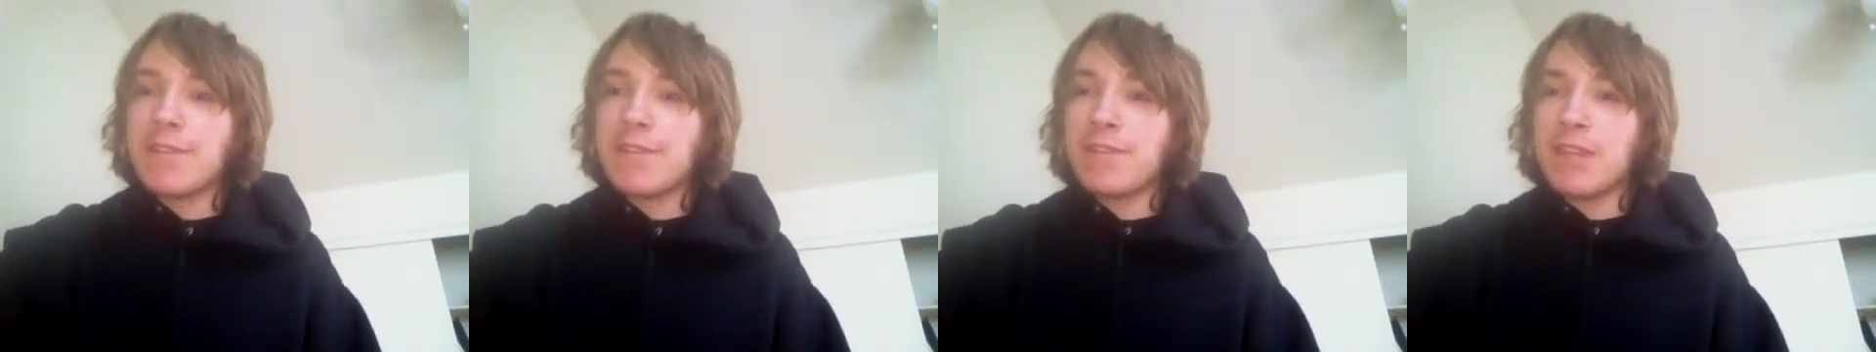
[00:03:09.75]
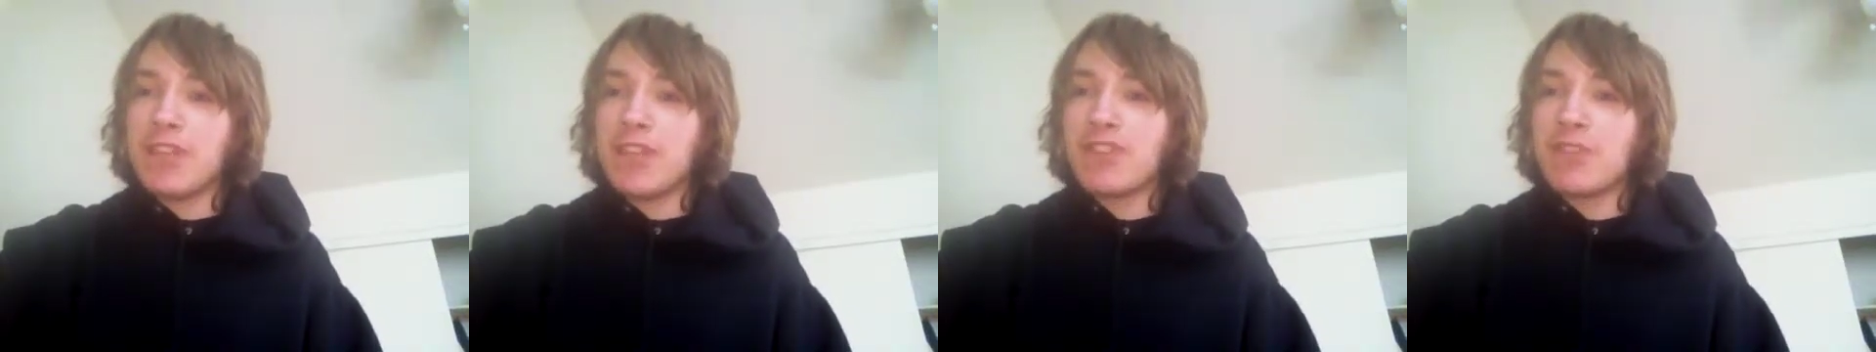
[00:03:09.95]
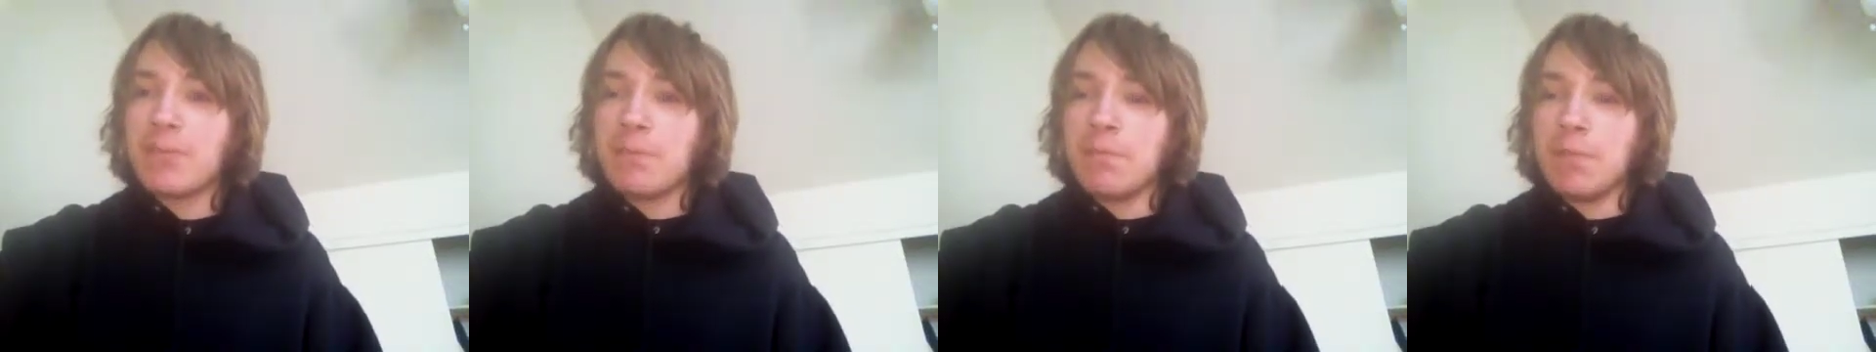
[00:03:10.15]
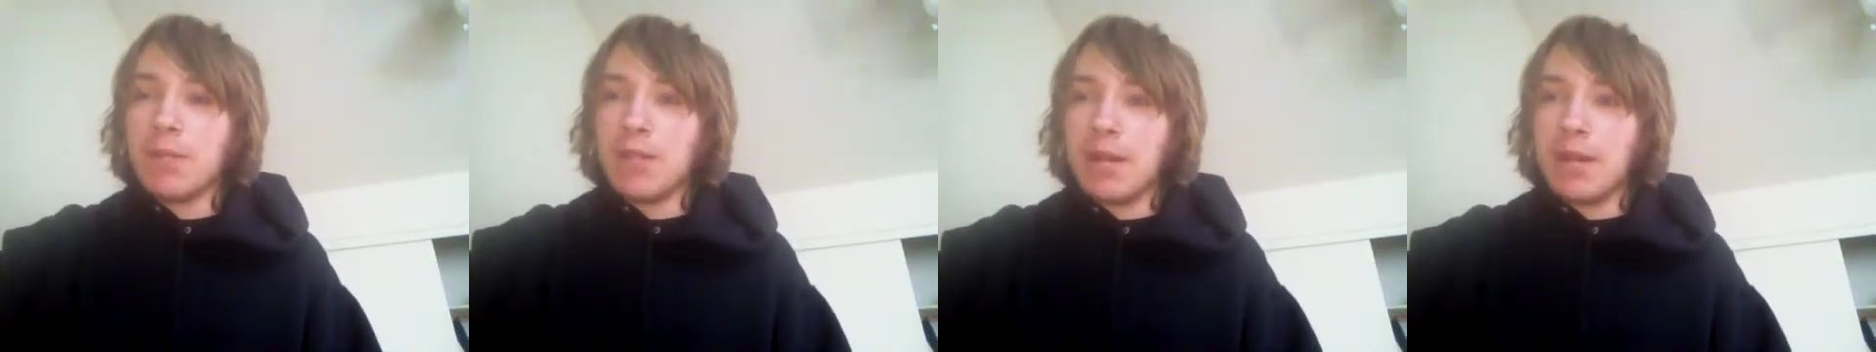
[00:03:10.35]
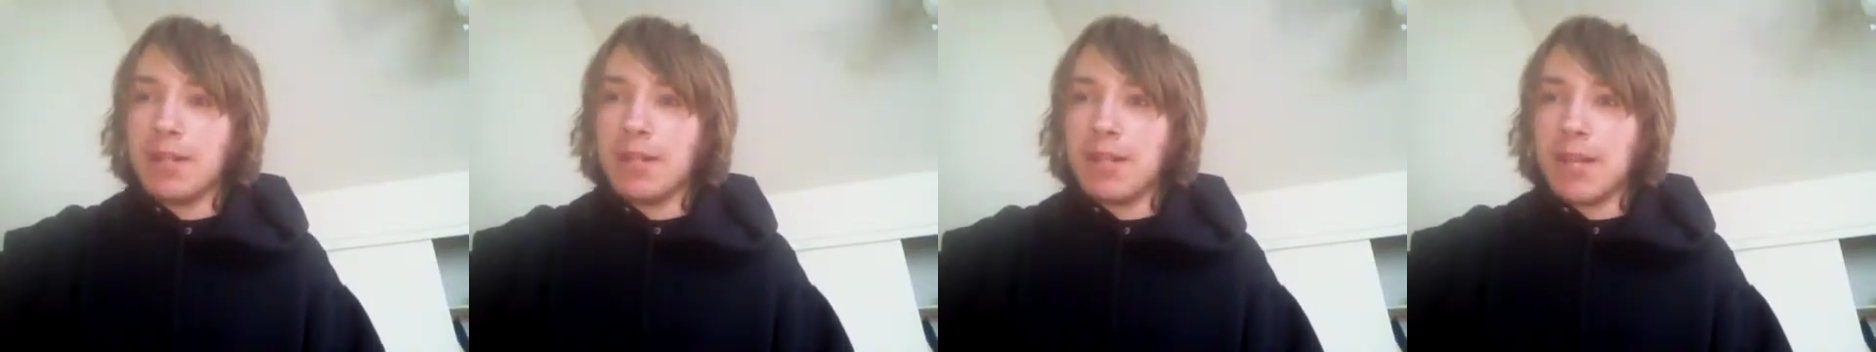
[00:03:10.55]
flesh and
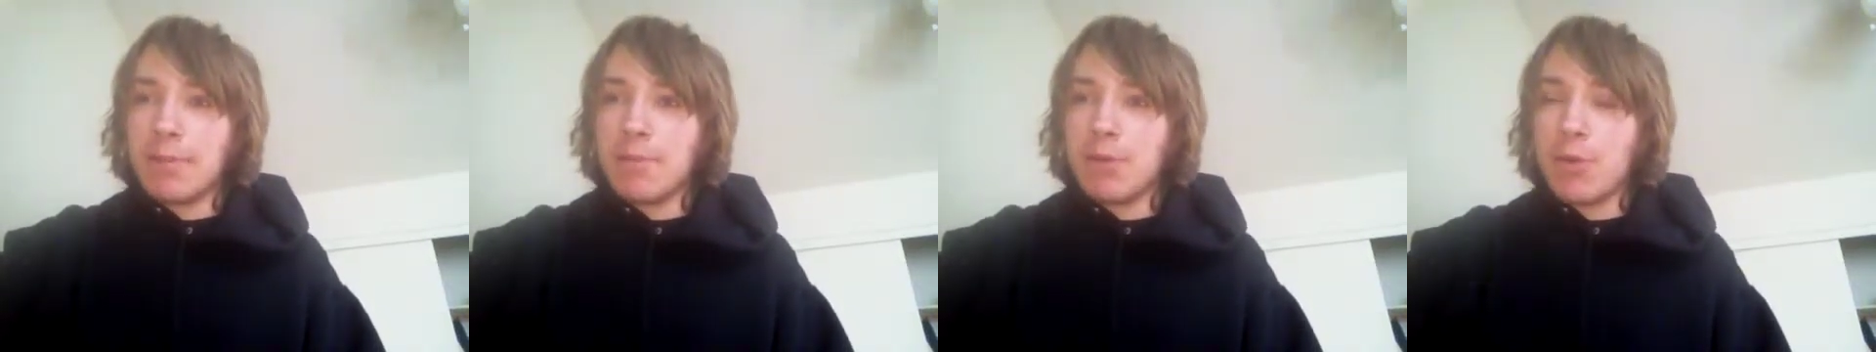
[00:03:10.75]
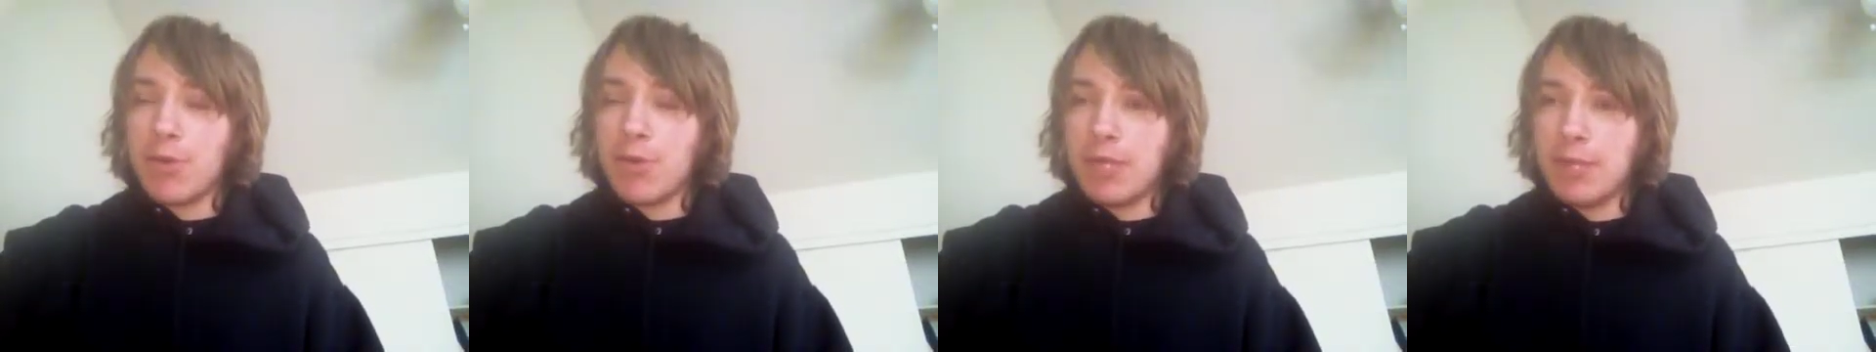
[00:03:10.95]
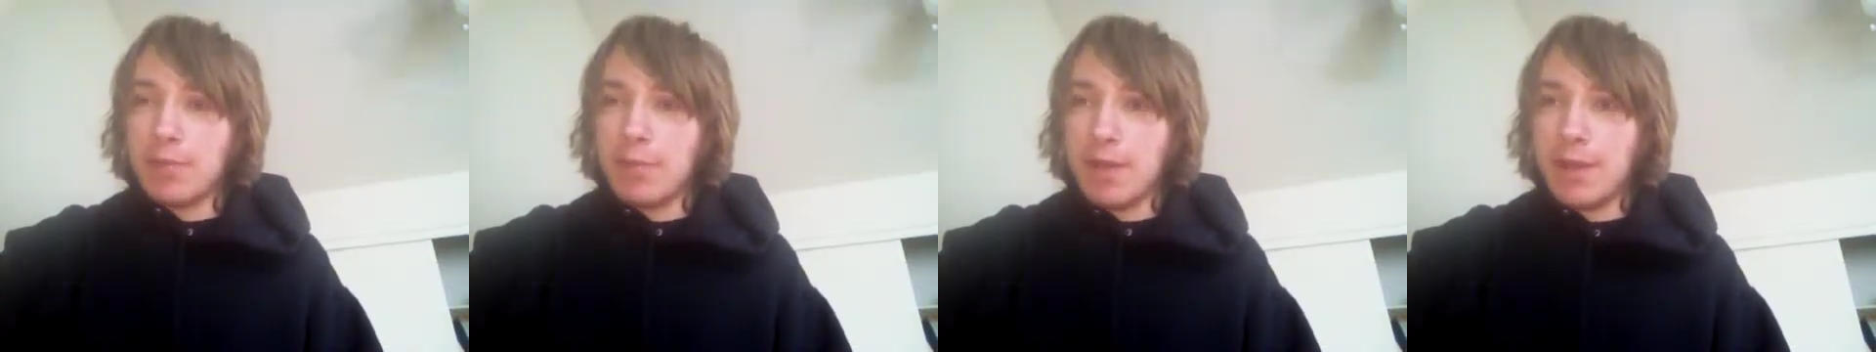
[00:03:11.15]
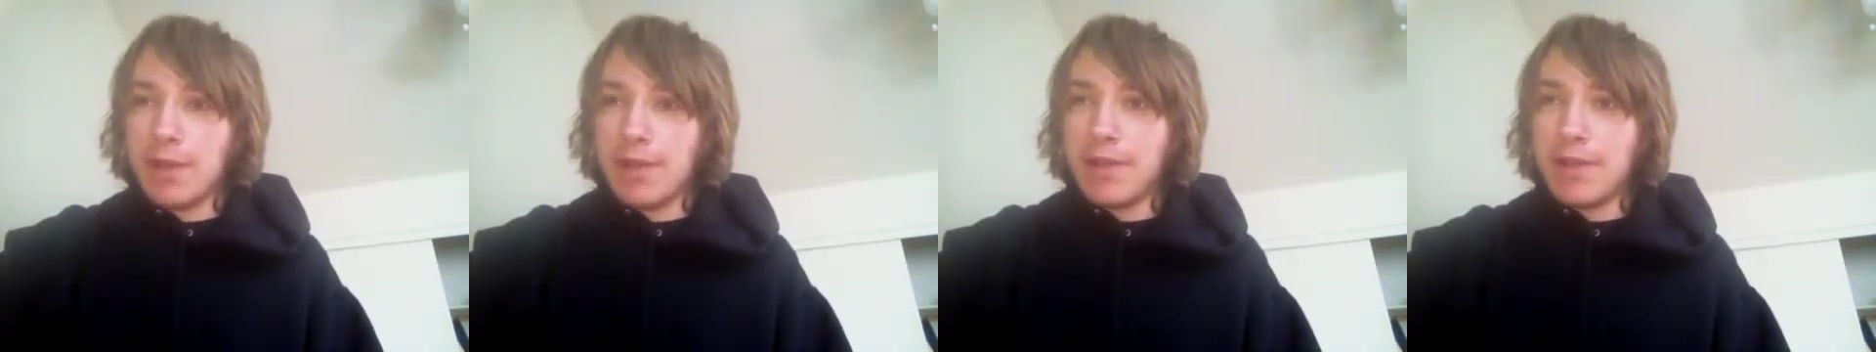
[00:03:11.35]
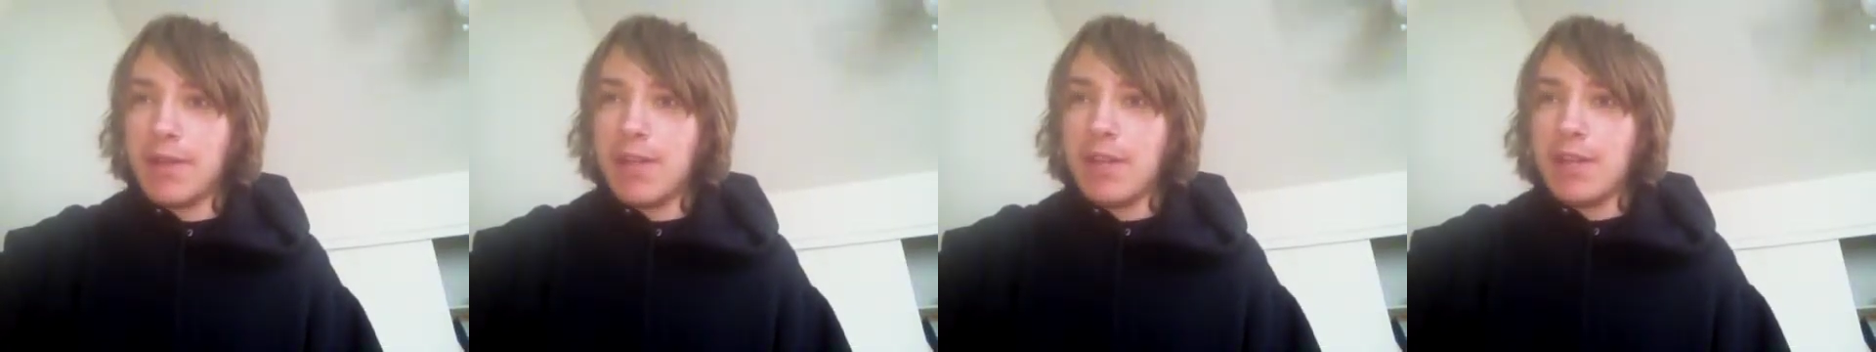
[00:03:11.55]
blood like
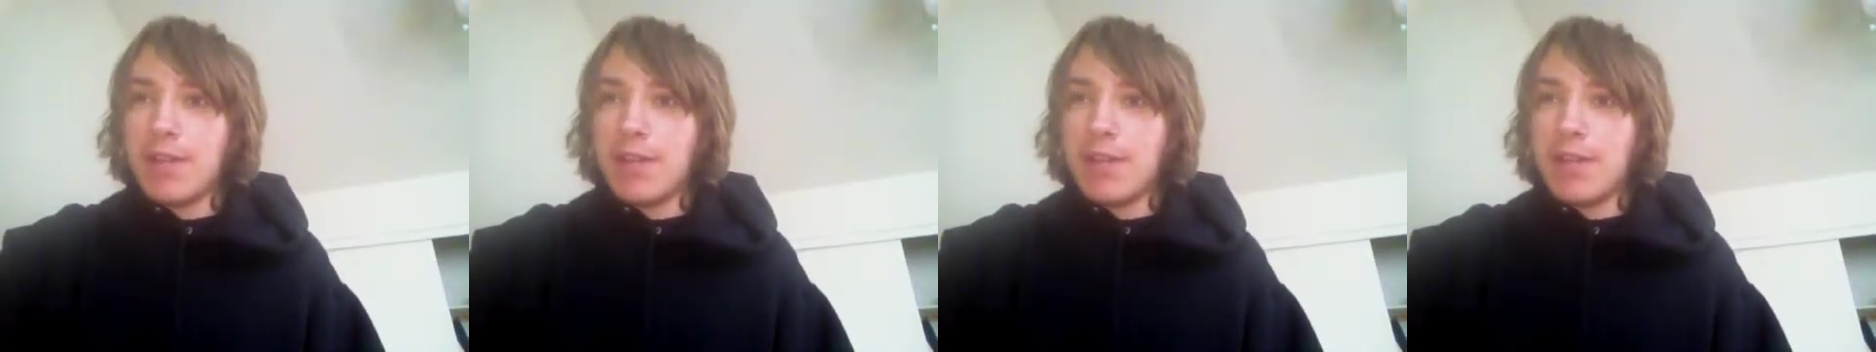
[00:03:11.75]
Pokemon.